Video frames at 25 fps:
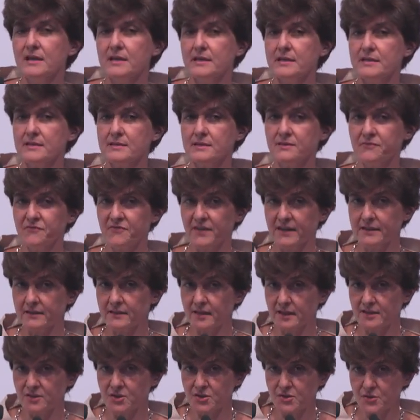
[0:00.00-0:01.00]
is the fact
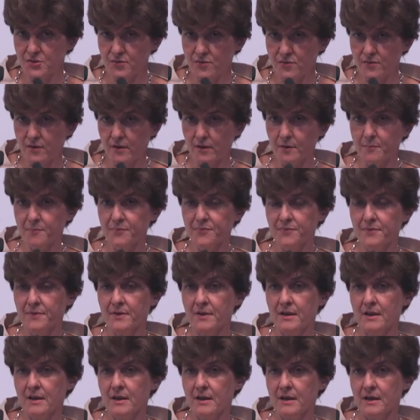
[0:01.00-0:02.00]
that Europe
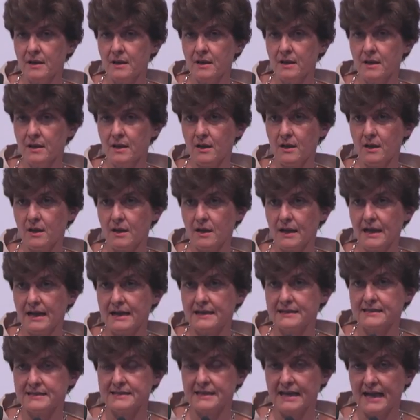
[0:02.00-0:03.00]

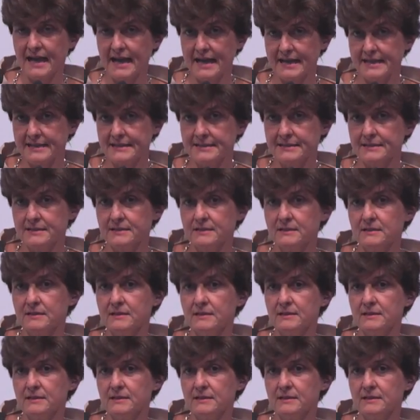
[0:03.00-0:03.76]
has act